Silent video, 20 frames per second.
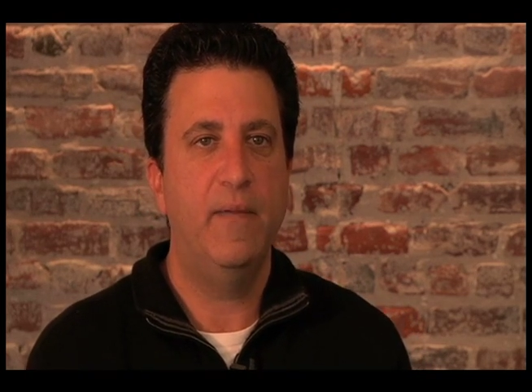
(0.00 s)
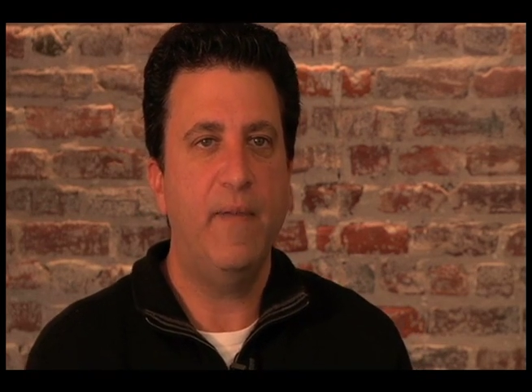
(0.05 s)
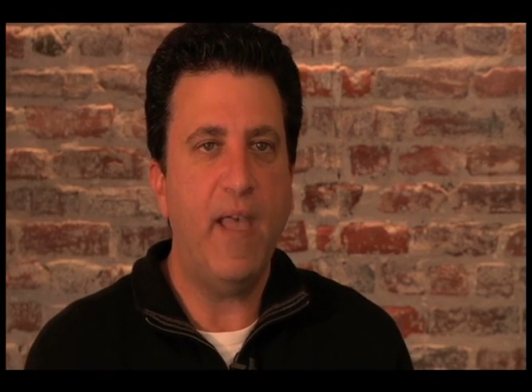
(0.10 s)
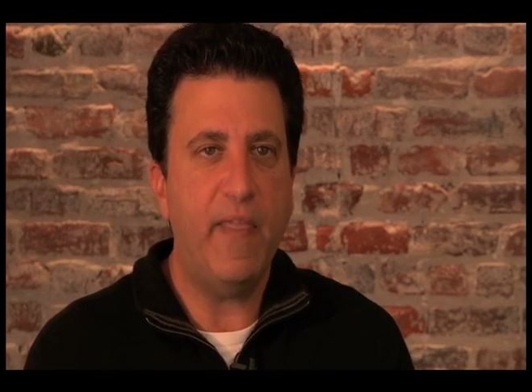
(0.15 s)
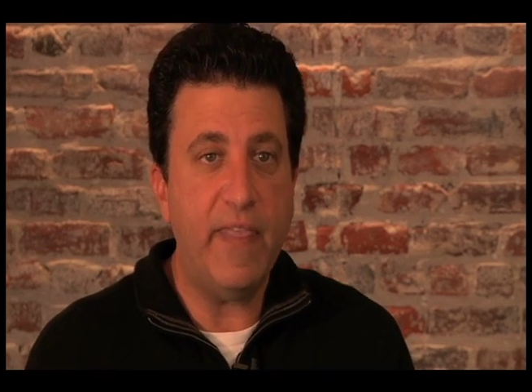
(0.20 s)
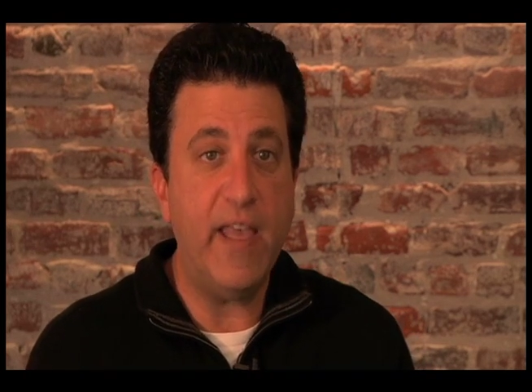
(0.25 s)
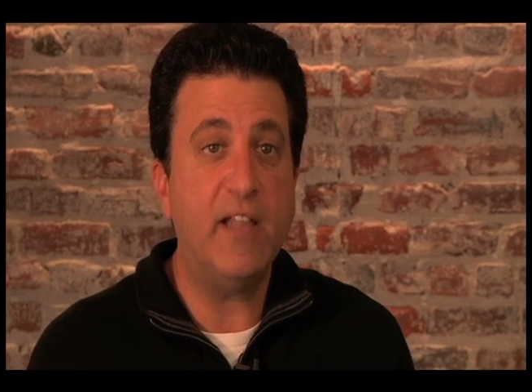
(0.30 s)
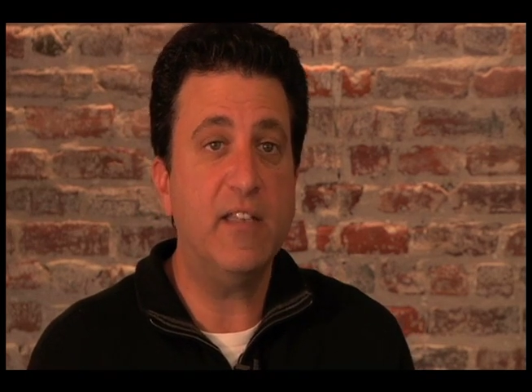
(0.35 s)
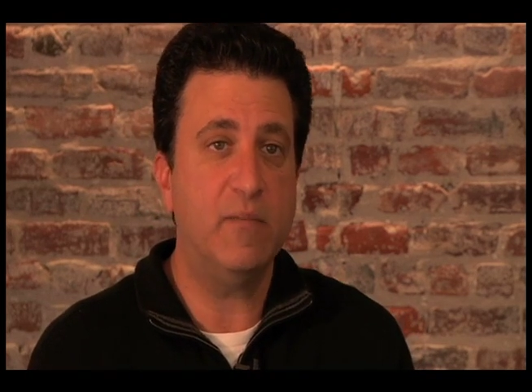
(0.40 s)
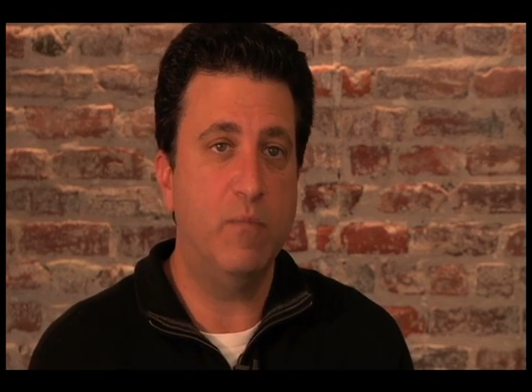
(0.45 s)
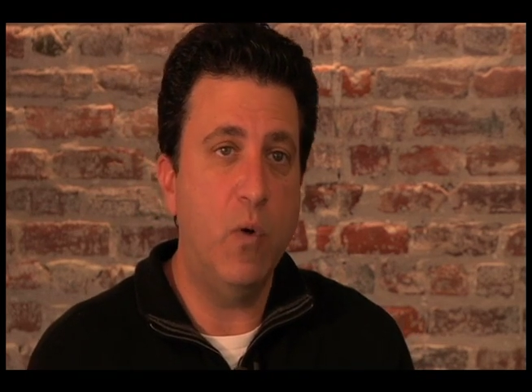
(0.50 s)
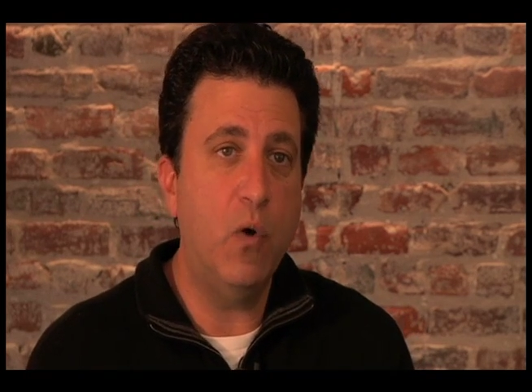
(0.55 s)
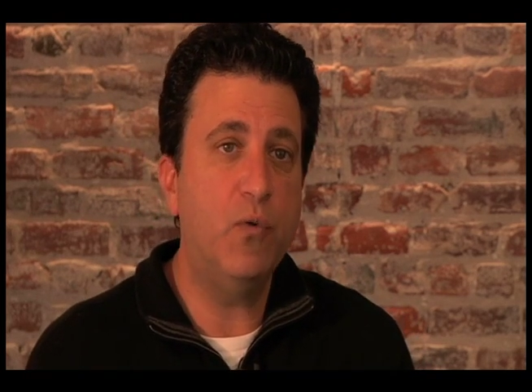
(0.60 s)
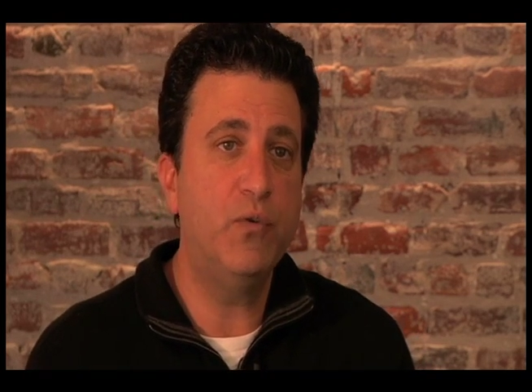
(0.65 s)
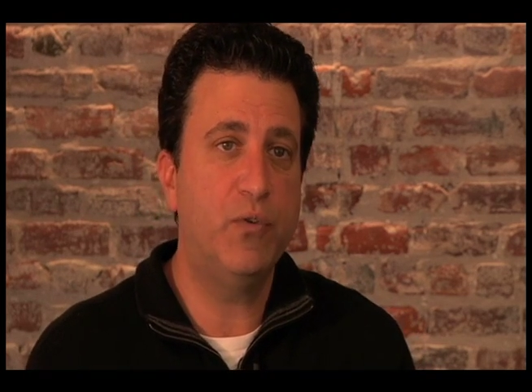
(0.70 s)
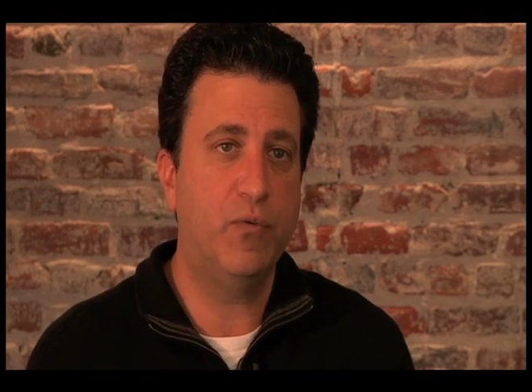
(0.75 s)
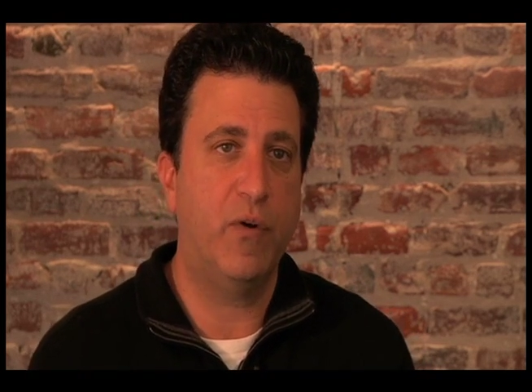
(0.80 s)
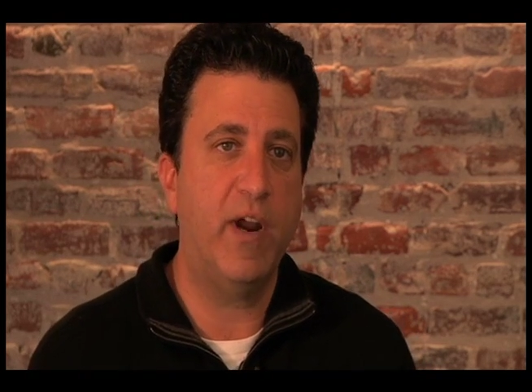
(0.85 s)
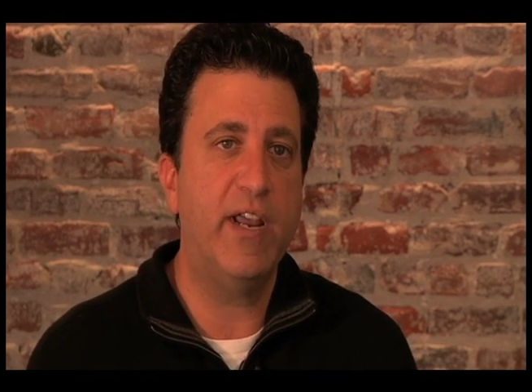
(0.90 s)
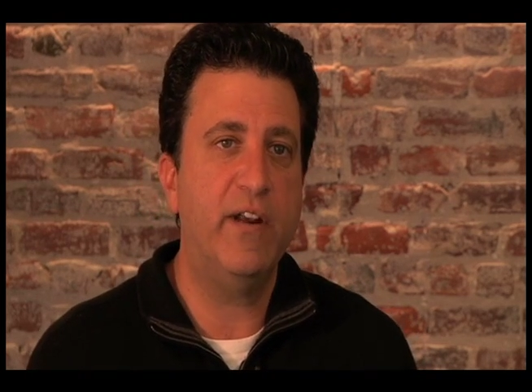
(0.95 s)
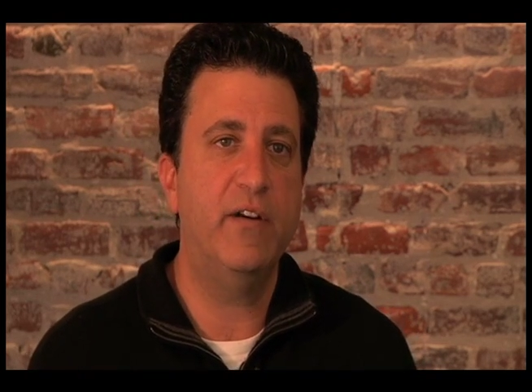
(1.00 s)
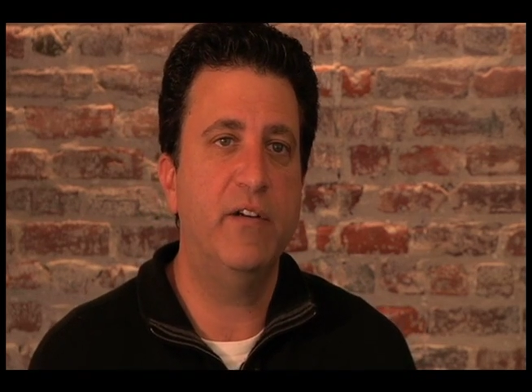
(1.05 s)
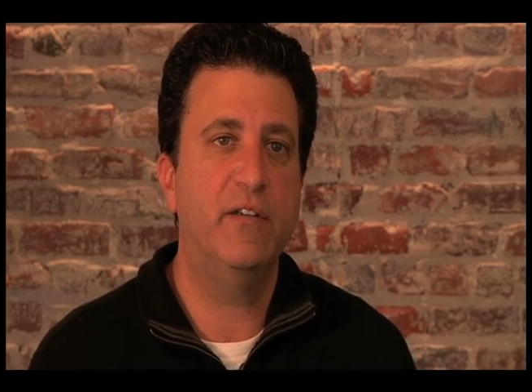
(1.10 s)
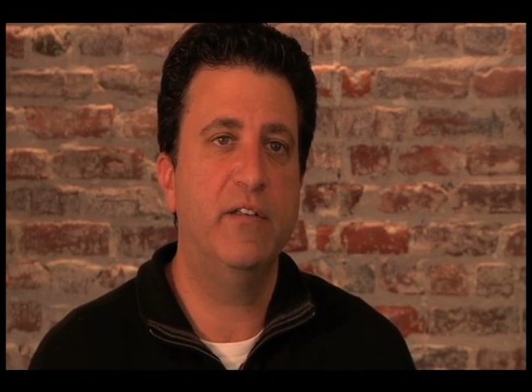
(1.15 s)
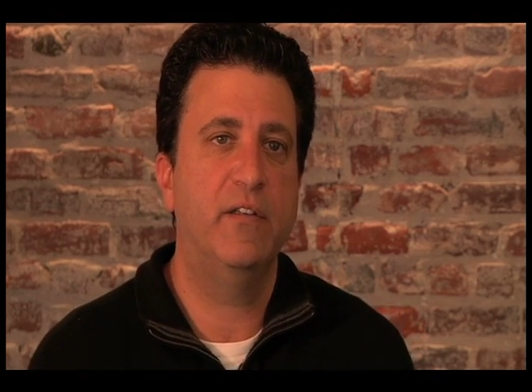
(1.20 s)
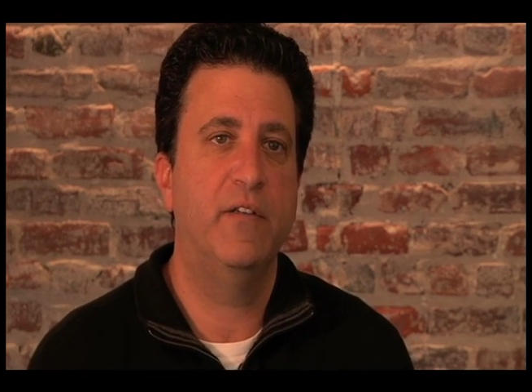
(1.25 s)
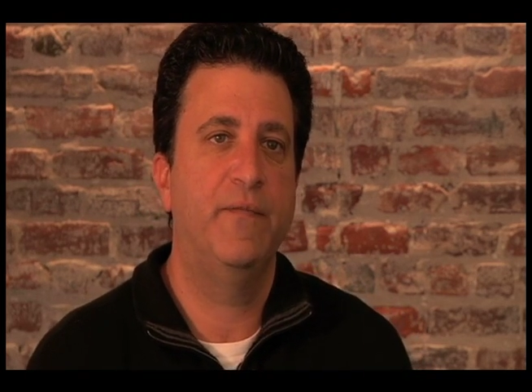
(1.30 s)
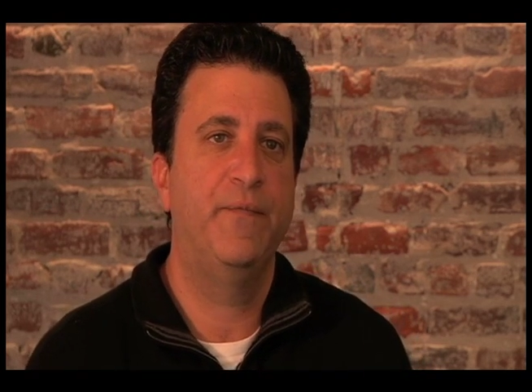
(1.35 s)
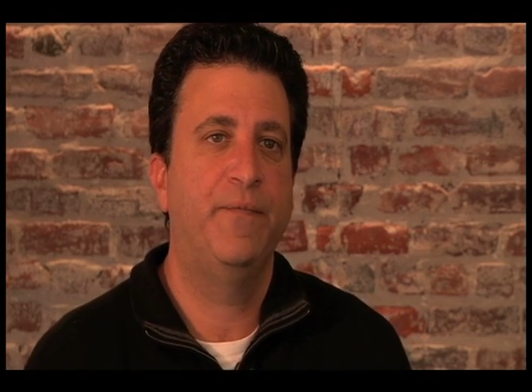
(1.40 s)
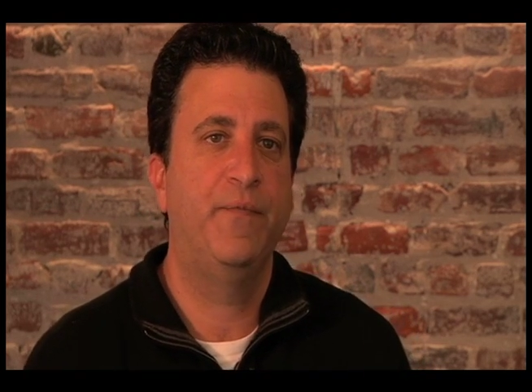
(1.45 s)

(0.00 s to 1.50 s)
and that's most writers,